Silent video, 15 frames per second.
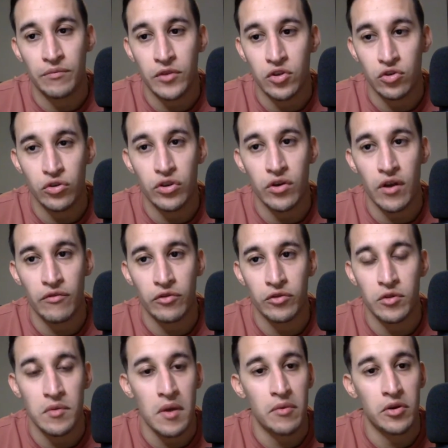Truly grateful to
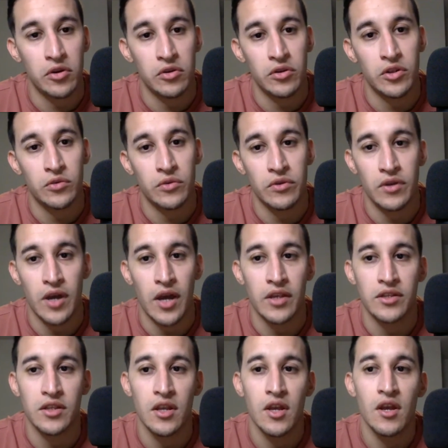be able to do this with you guys